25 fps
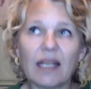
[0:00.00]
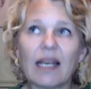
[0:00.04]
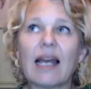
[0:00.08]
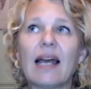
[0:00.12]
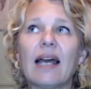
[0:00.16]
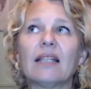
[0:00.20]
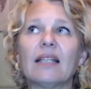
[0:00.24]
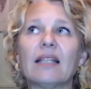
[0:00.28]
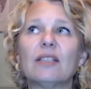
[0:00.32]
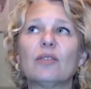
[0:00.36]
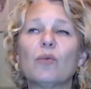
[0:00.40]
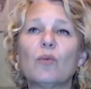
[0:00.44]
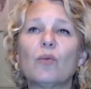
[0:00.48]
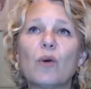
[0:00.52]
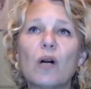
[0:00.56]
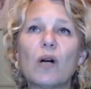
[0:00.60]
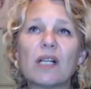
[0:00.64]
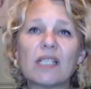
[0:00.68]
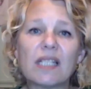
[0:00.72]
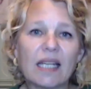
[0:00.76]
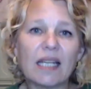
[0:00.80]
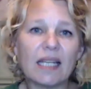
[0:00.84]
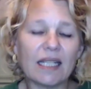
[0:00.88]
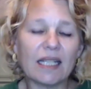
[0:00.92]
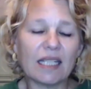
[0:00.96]
And
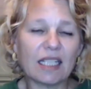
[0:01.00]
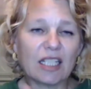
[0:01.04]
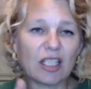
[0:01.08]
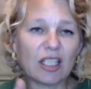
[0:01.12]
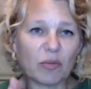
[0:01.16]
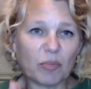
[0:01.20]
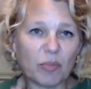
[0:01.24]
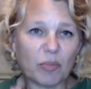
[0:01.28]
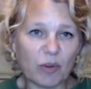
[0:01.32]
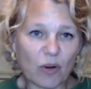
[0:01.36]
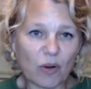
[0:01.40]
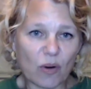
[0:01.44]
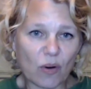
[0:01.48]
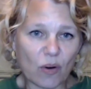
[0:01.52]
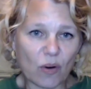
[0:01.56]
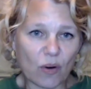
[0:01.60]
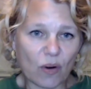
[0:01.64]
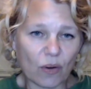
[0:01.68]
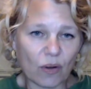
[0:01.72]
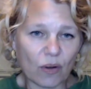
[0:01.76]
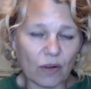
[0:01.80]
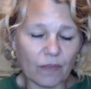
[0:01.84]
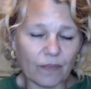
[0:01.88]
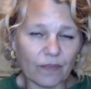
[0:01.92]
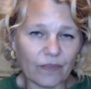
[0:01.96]
what I
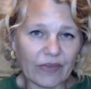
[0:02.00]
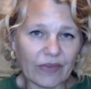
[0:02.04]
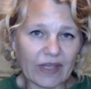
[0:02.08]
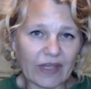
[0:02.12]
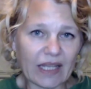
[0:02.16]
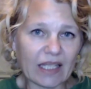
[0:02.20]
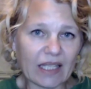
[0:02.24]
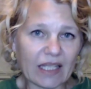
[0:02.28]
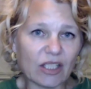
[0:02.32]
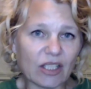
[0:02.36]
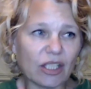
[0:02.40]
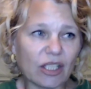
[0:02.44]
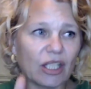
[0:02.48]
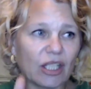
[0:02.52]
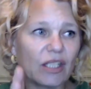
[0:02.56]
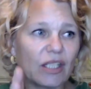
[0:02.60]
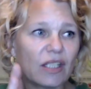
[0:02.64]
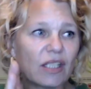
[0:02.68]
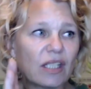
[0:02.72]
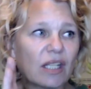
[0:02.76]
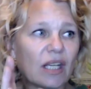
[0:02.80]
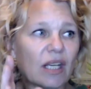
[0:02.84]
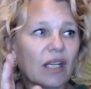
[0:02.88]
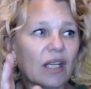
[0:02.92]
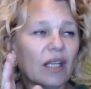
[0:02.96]
explore is
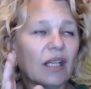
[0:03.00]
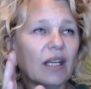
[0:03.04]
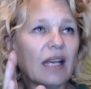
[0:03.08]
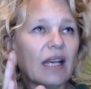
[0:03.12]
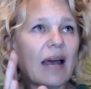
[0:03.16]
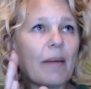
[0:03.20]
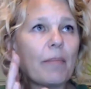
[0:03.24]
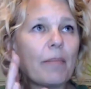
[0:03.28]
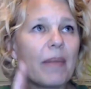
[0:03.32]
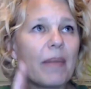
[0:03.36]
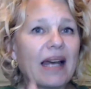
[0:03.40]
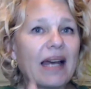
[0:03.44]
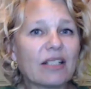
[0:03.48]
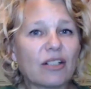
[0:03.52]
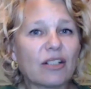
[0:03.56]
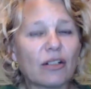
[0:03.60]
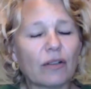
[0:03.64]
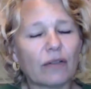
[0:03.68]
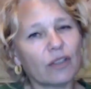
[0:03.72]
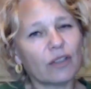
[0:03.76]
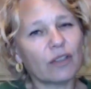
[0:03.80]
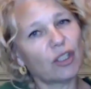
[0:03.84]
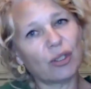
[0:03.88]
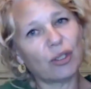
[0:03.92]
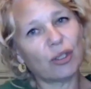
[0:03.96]
just a matter
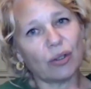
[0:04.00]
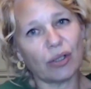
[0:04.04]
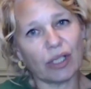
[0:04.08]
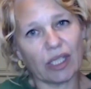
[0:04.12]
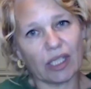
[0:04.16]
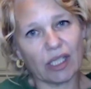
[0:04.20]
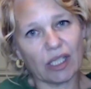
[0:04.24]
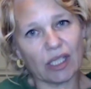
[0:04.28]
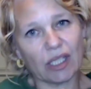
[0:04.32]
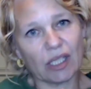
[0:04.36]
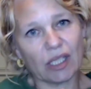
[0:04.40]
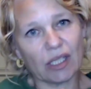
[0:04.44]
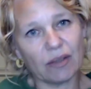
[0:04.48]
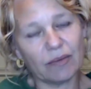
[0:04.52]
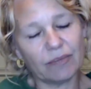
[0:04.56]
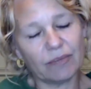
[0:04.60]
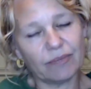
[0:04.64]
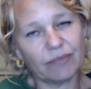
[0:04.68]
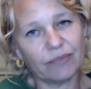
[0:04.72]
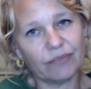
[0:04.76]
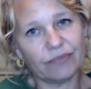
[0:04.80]
of choice.